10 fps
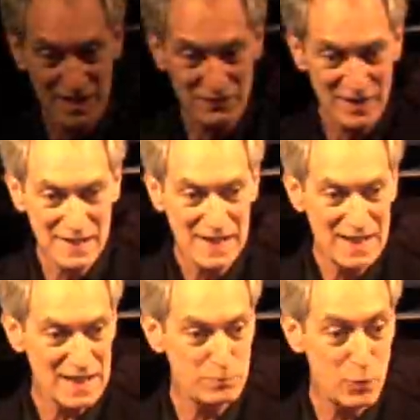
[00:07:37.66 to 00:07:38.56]
TV,
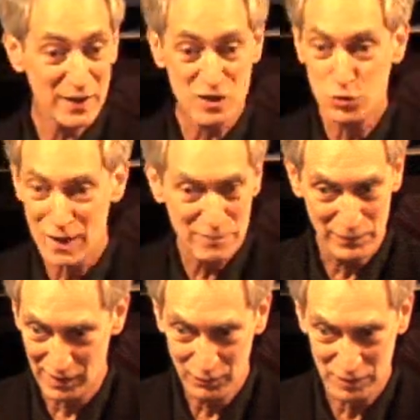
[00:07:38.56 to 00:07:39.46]
he bought a
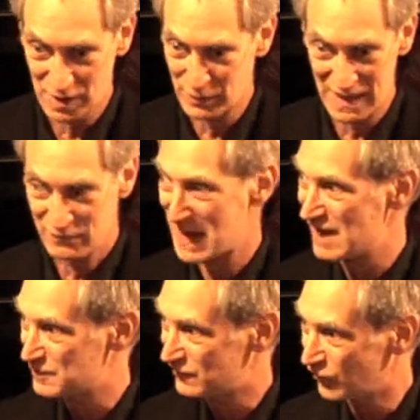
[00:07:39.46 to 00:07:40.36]
treadmill, which he would never
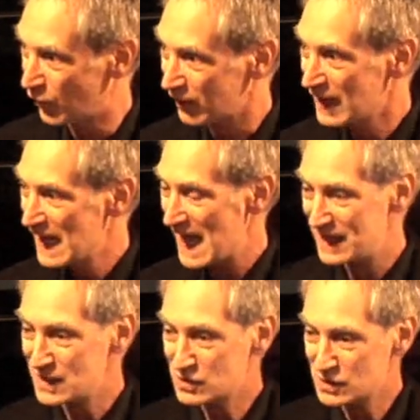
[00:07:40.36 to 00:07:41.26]
have before, and
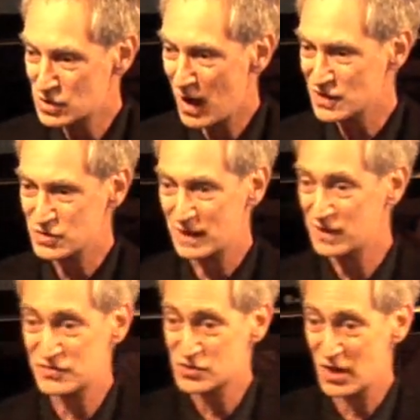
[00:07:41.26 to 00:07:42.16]
he jogs on it,
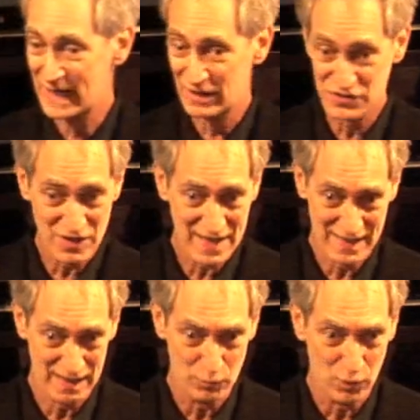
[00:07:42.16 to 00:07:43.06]
doesn't jog outside
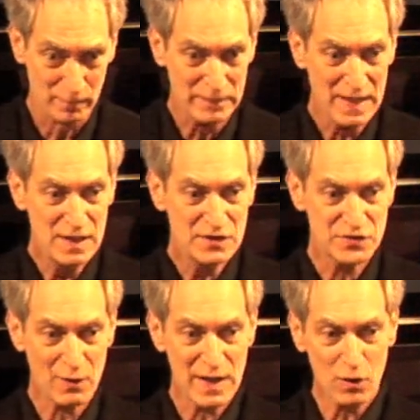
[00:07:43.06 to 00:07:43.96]
anymore.
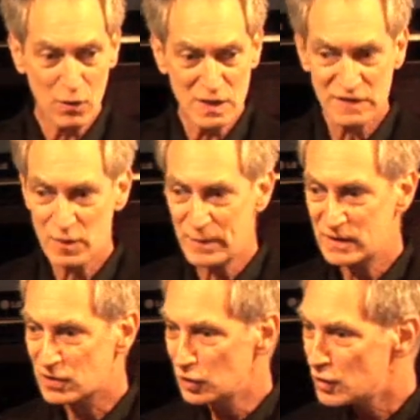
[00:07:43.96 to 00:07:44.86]
So I urge everybody
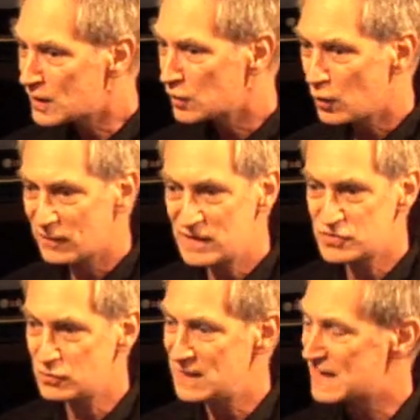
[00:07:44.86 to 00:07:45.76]
to look at all
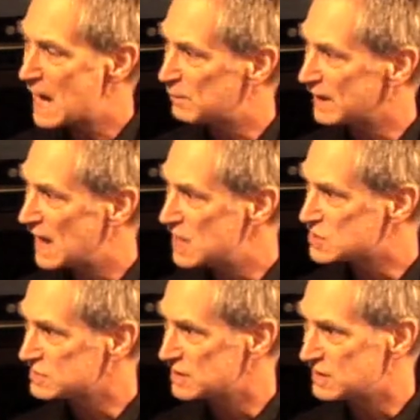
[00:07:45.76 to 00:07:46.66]
these unique
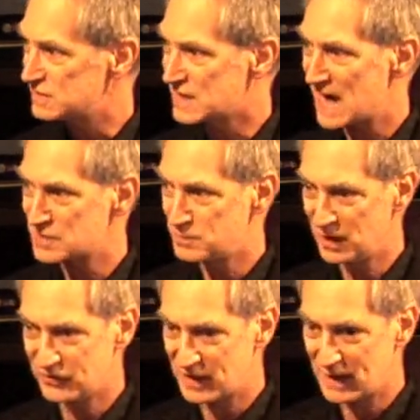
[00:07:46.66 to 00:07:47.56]
applications that these guys
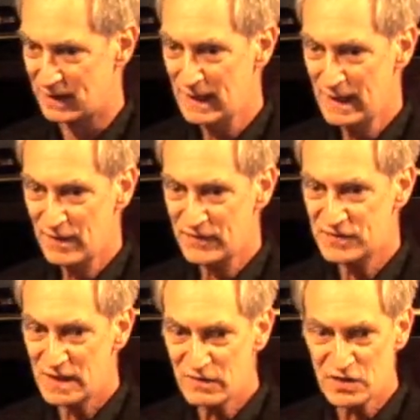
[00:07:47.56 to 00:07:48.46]
built in. The
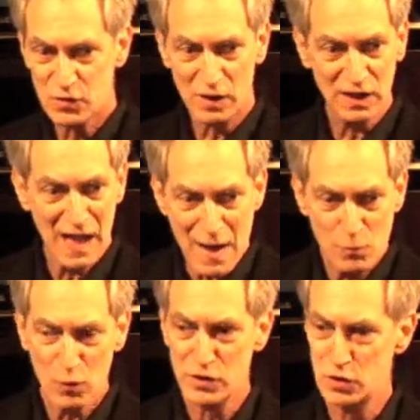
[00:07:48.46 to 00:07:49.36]
TVs are a lot
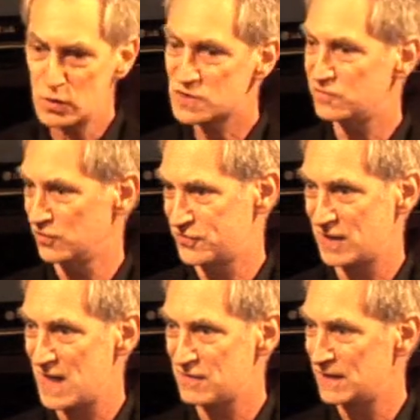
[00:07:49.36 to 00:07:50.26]
more useful
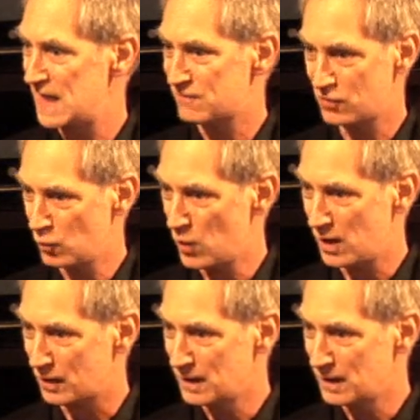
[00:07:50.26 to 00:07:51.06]
today than they ever were.